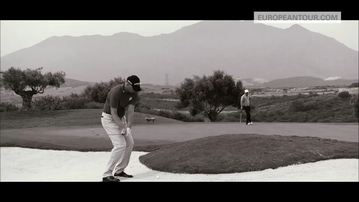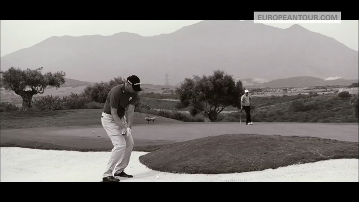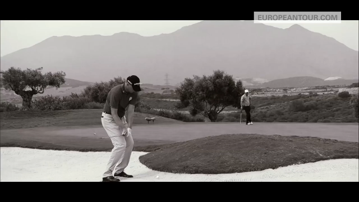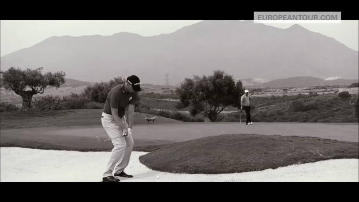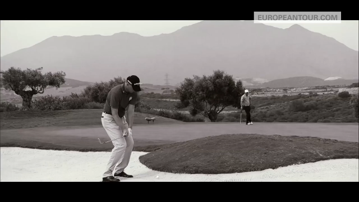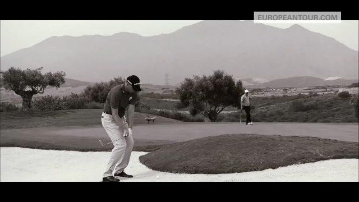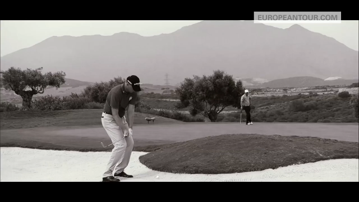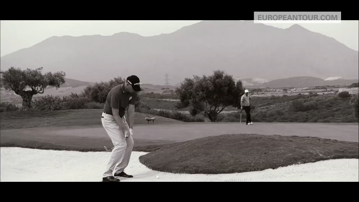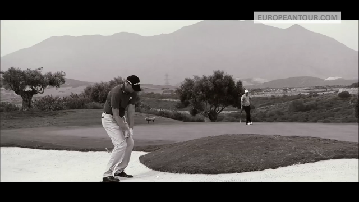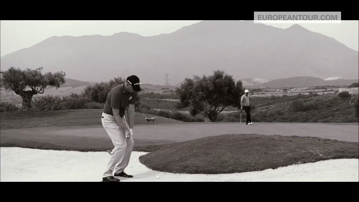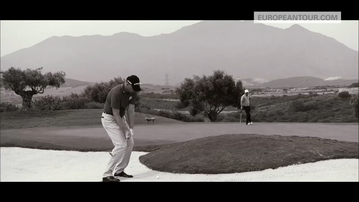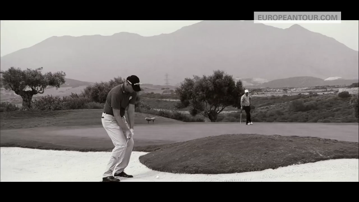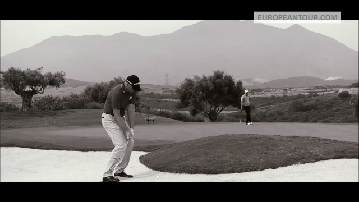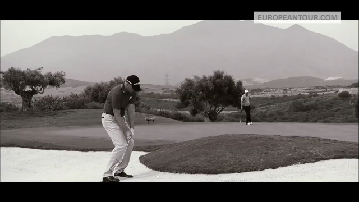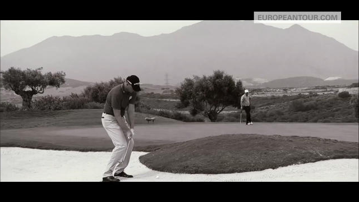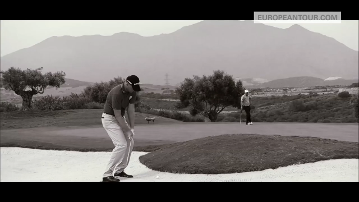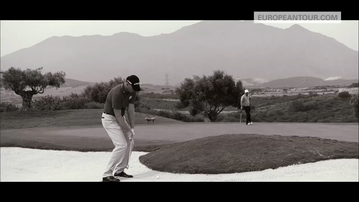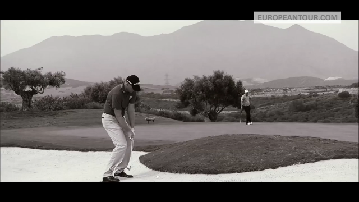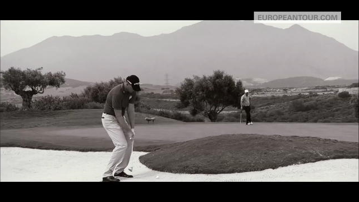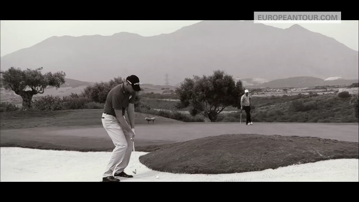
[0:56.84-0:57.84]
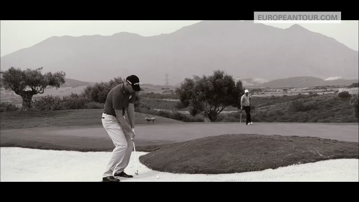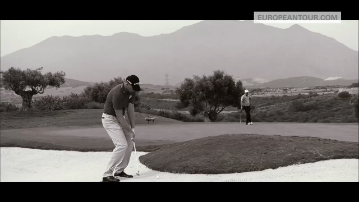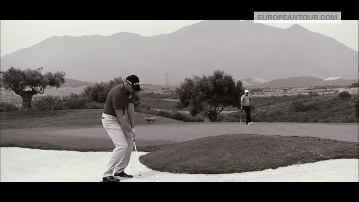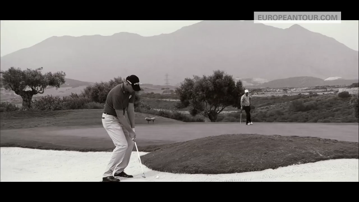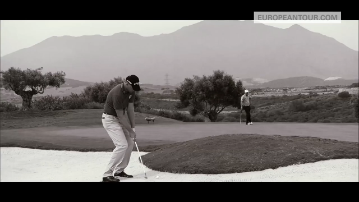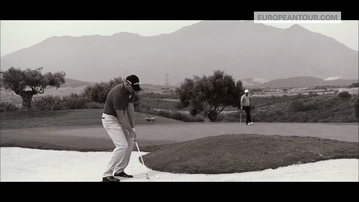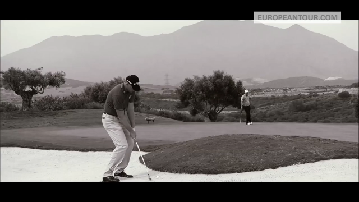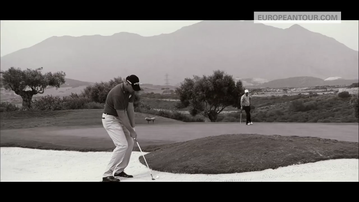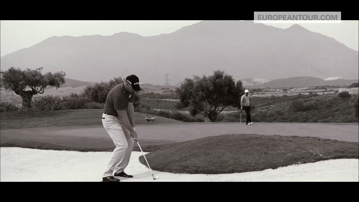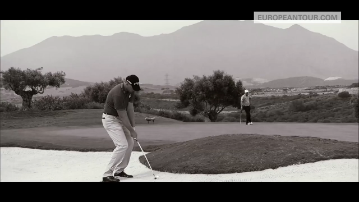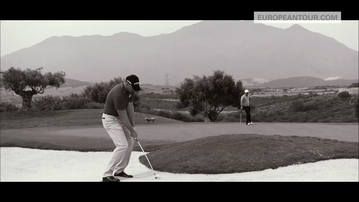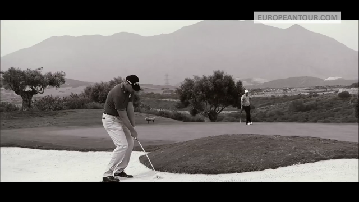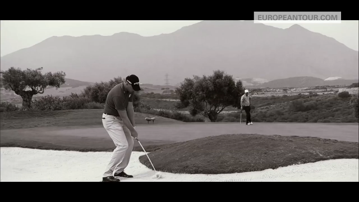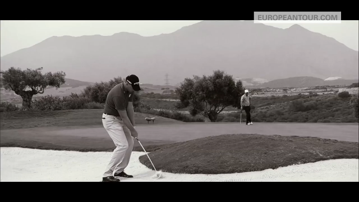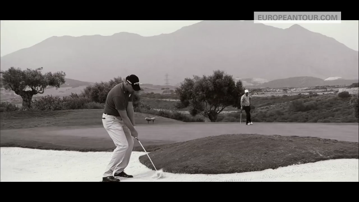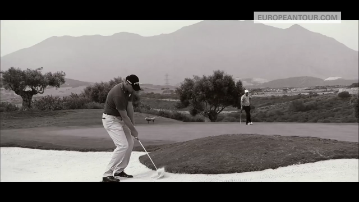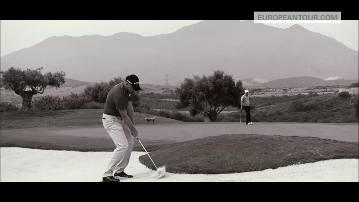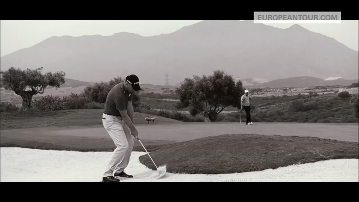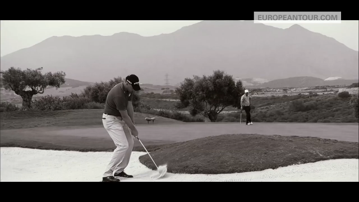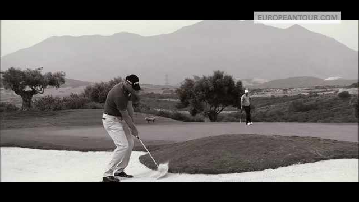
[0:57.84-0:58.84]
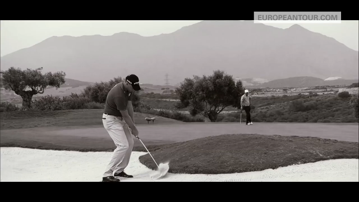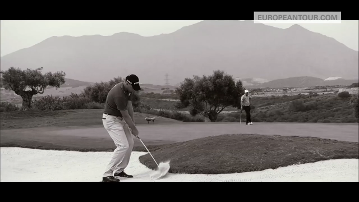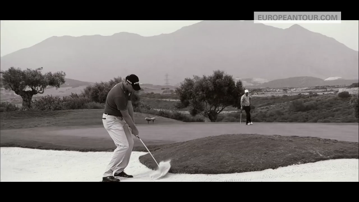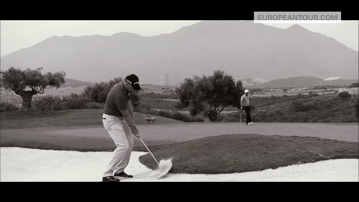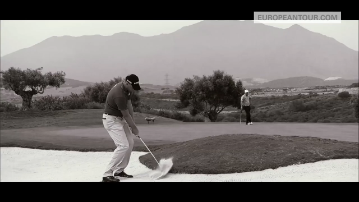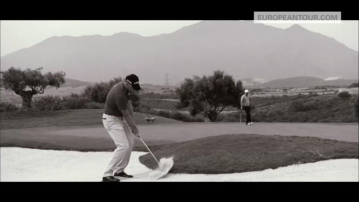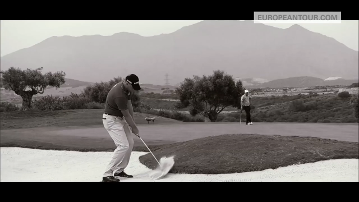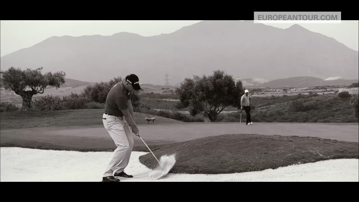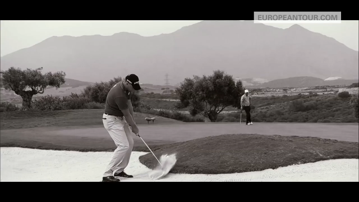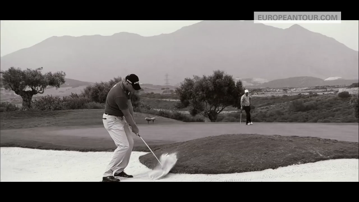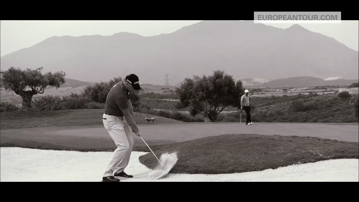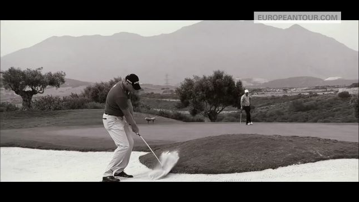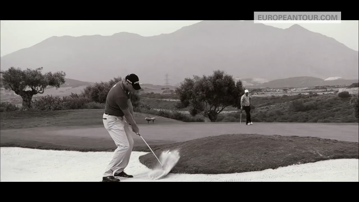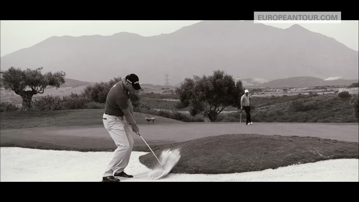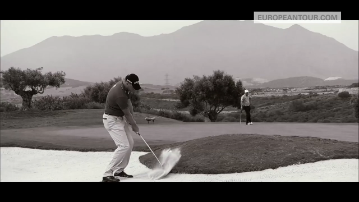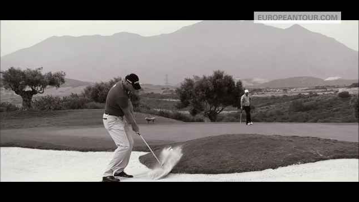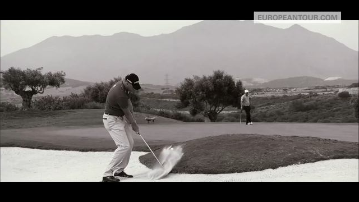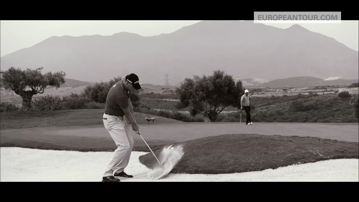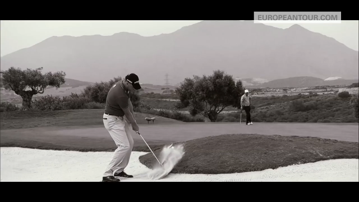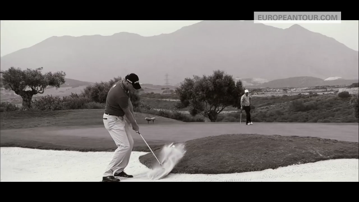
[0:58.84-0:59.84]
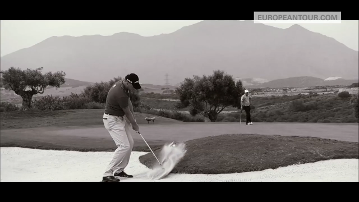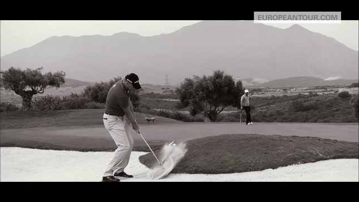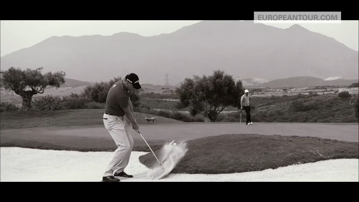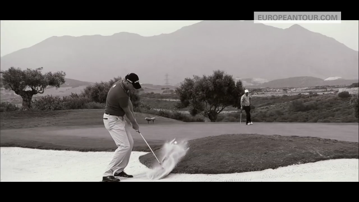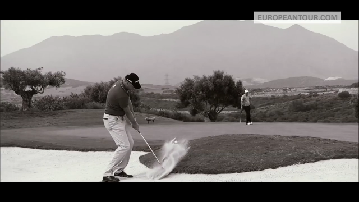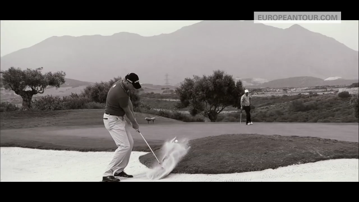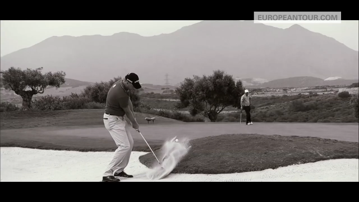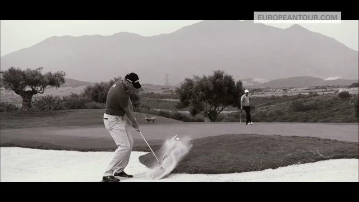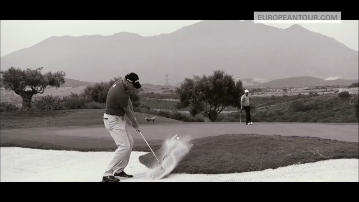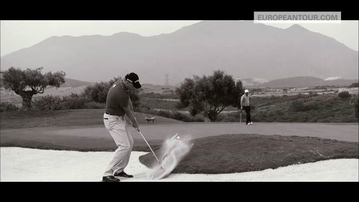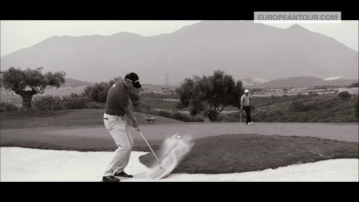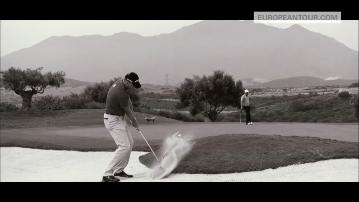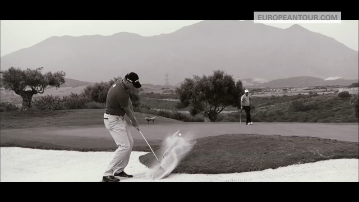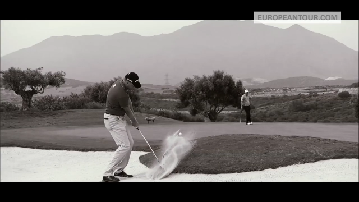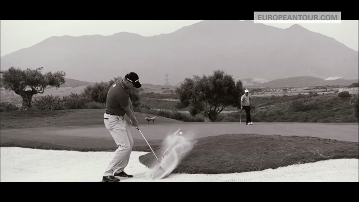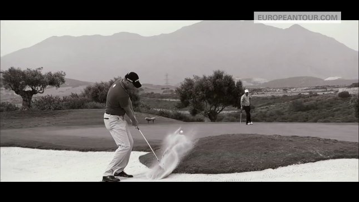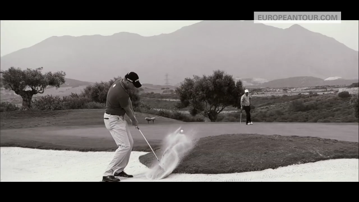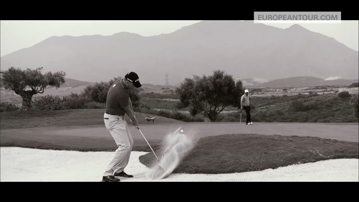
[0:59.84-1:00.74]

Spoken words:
No face is visible, so there are no lips to read.